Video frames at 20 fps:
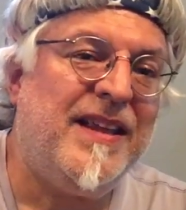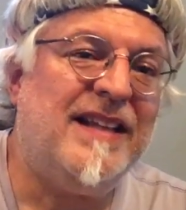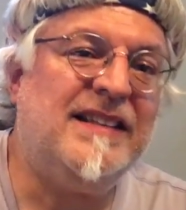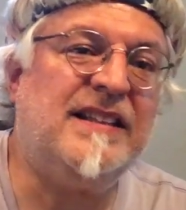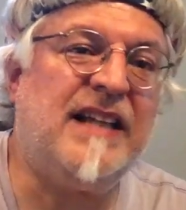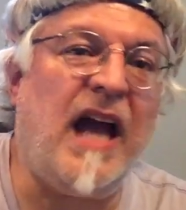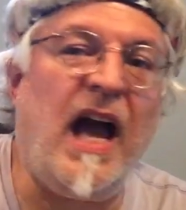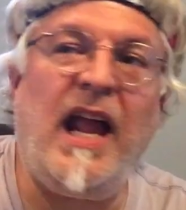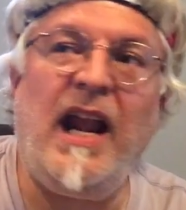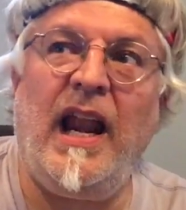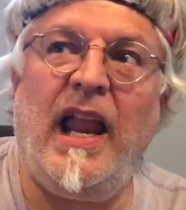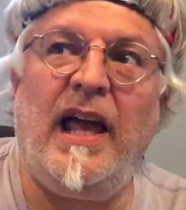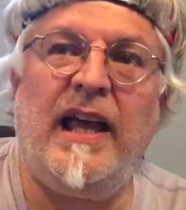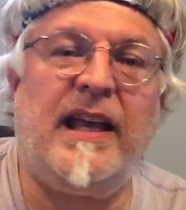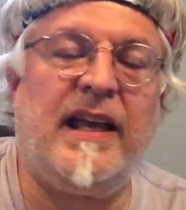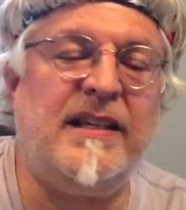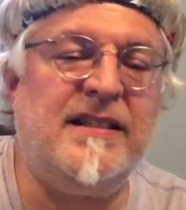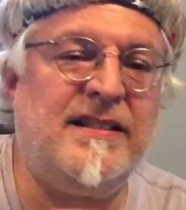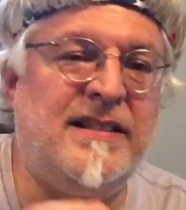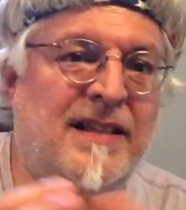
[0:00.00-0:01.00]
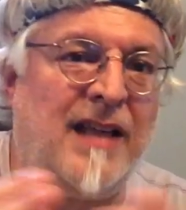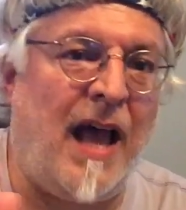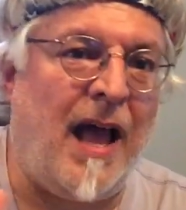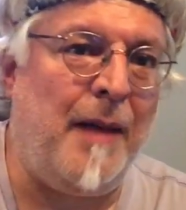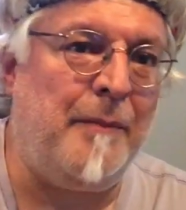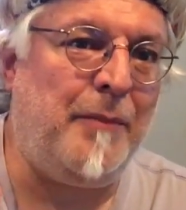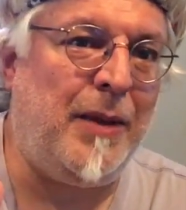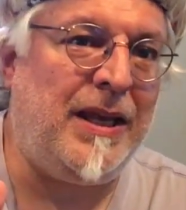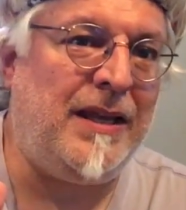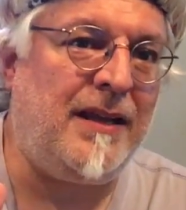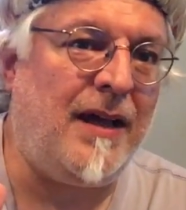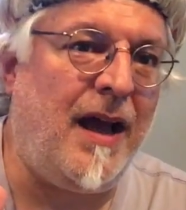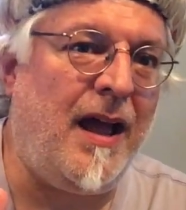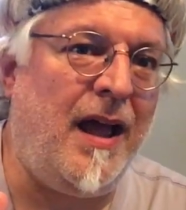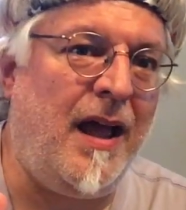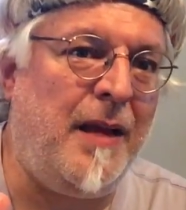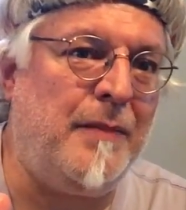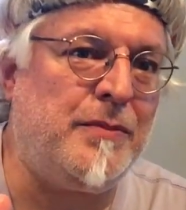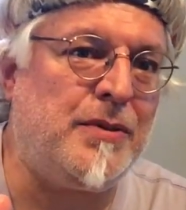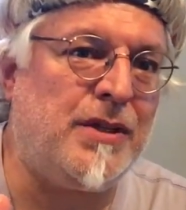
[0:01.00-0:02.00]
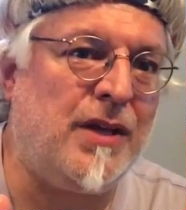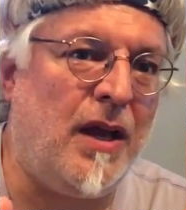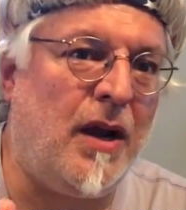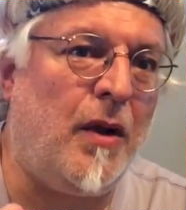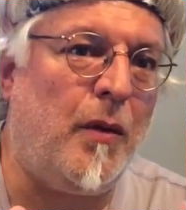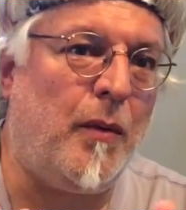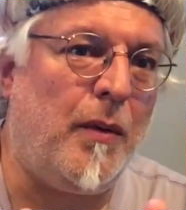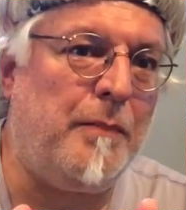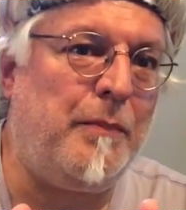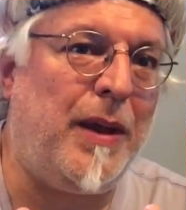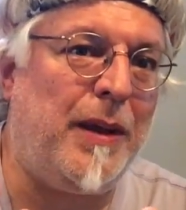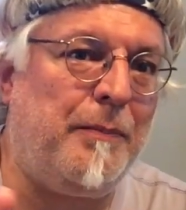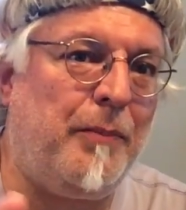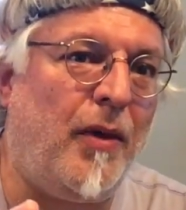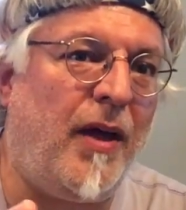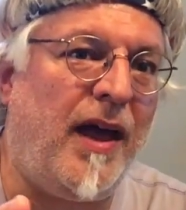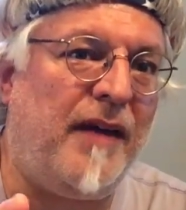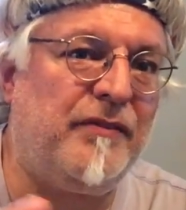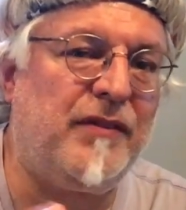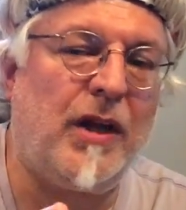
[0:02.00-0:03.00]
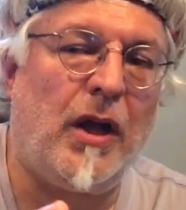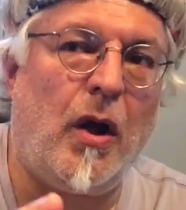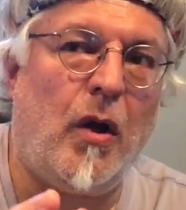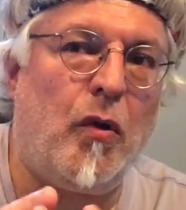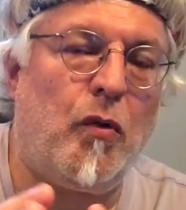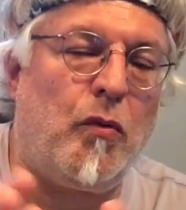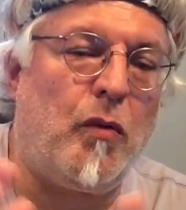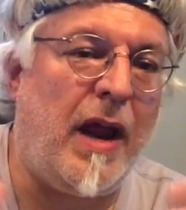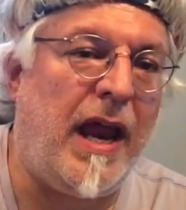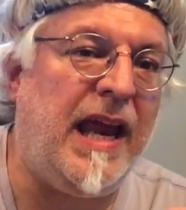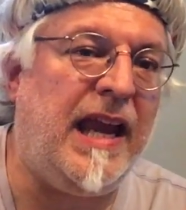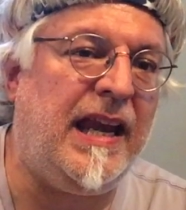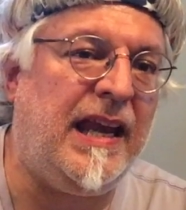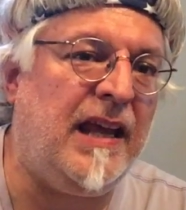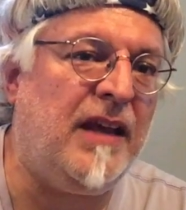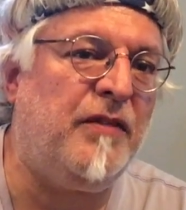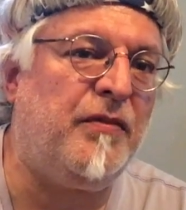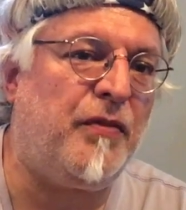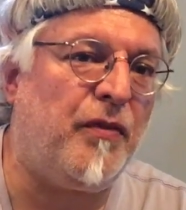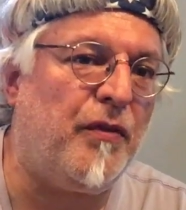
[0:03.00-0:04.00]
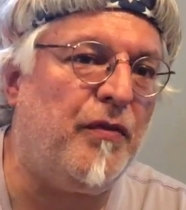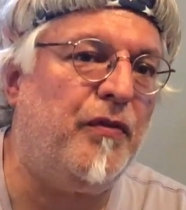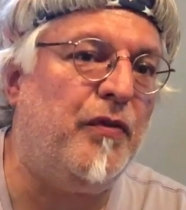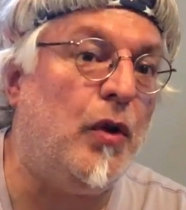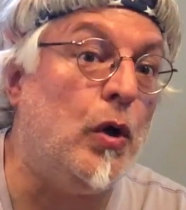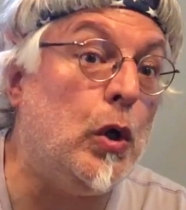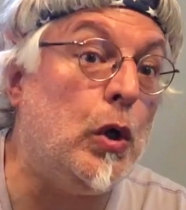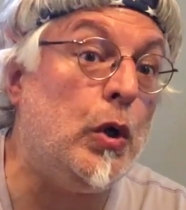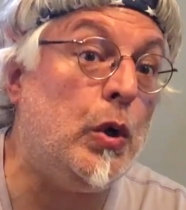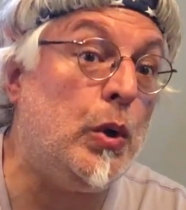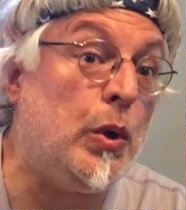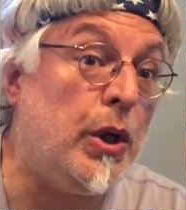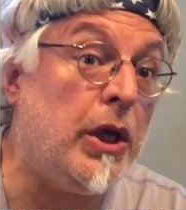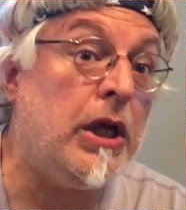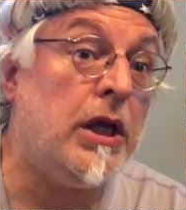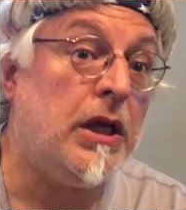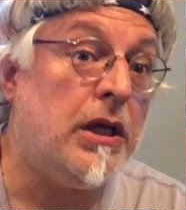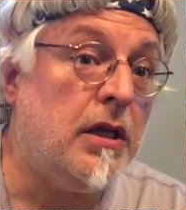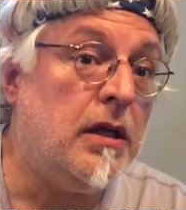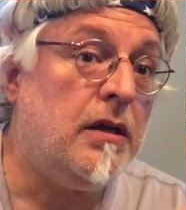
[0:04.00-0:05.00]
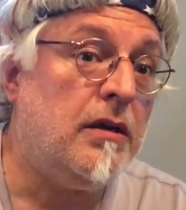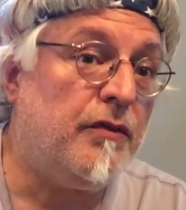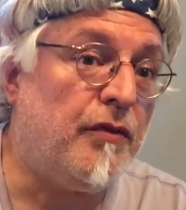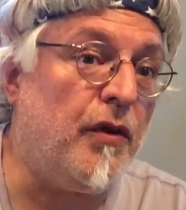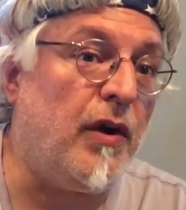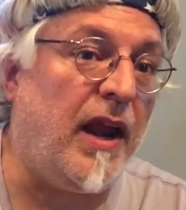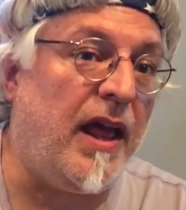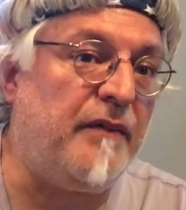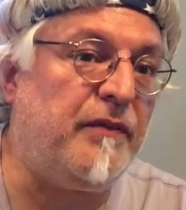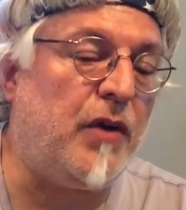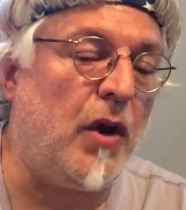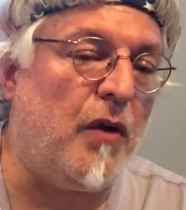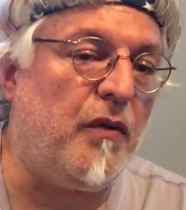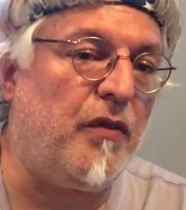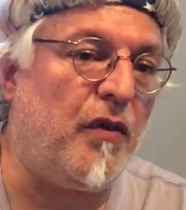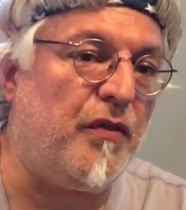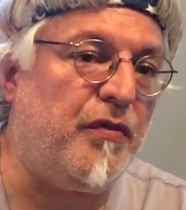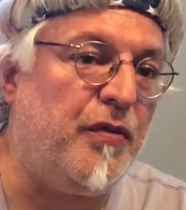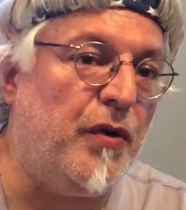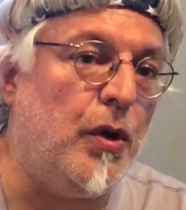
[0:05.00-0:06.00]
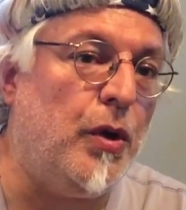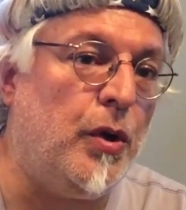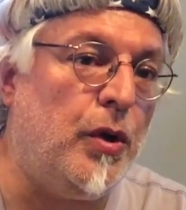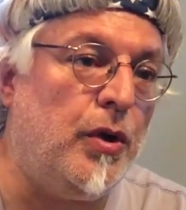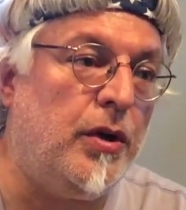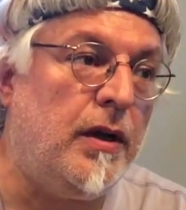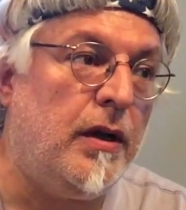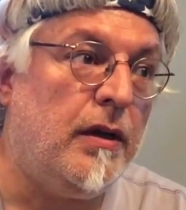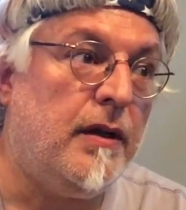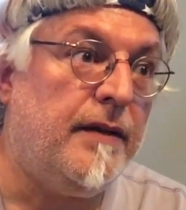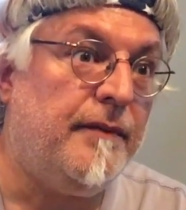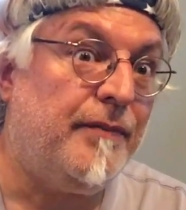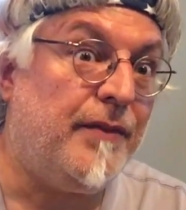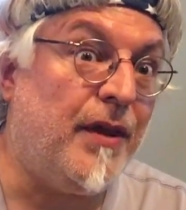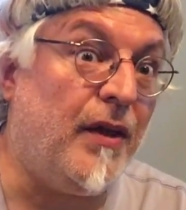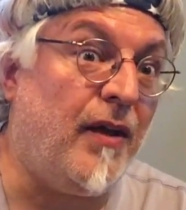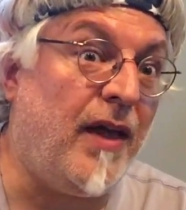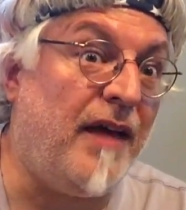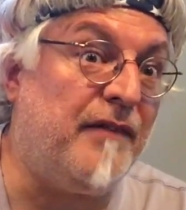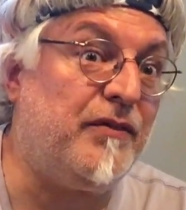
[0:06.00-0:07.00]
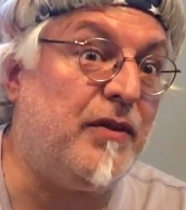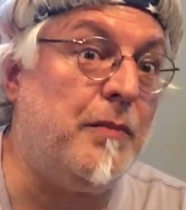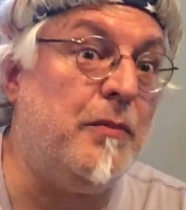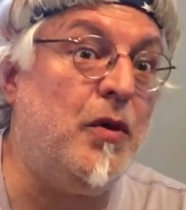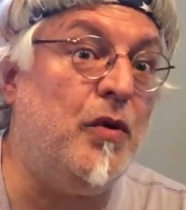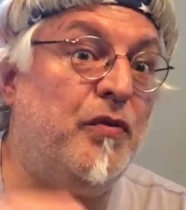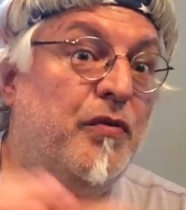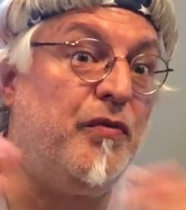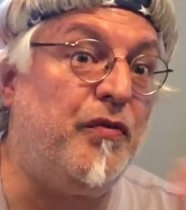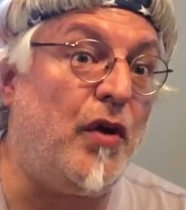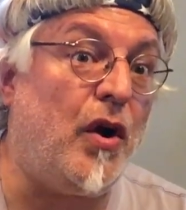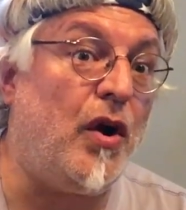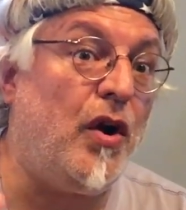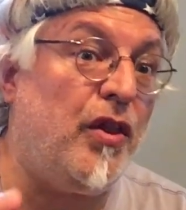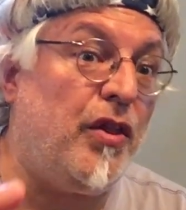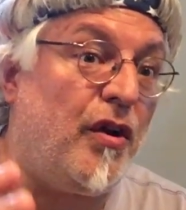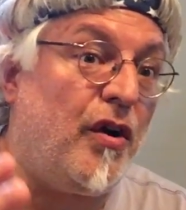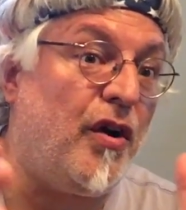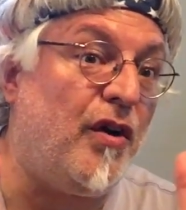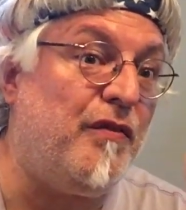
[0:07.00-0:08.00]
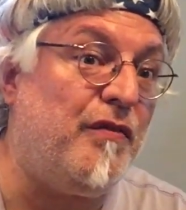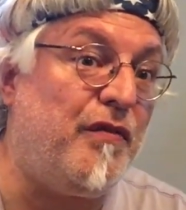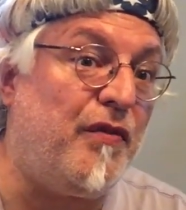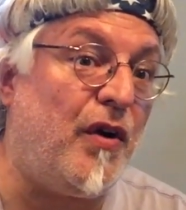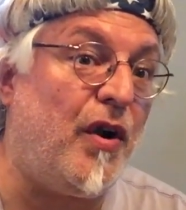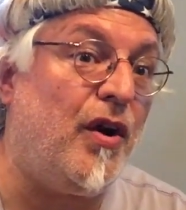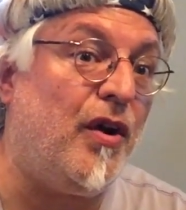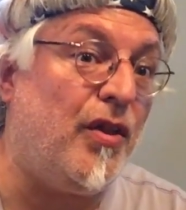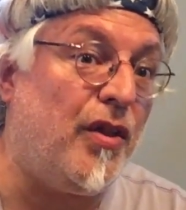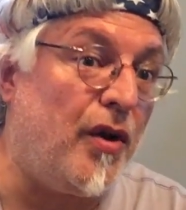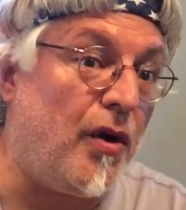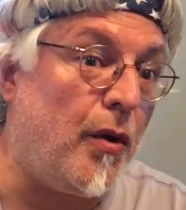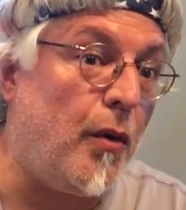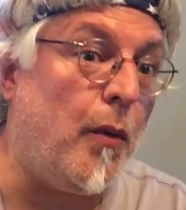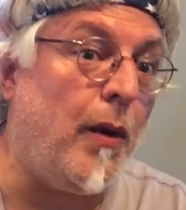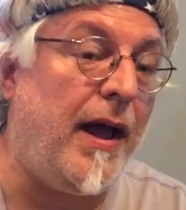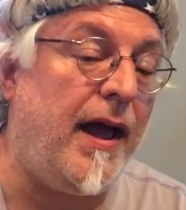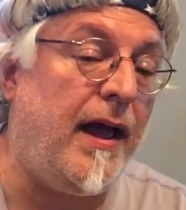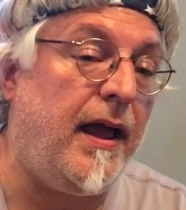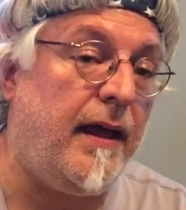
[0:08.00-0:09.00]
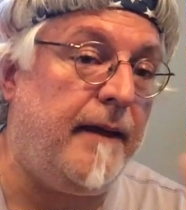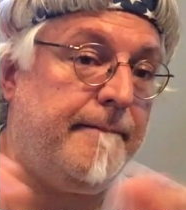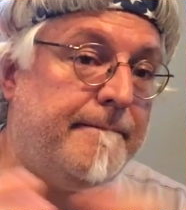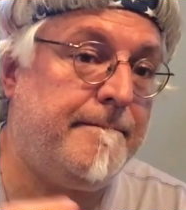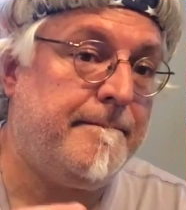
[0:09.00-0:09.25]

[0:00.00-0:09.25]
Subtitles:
It's kind of like in zombie times, you know, when people have to go raiding for food, for leftover food, they'll have to move further and further away.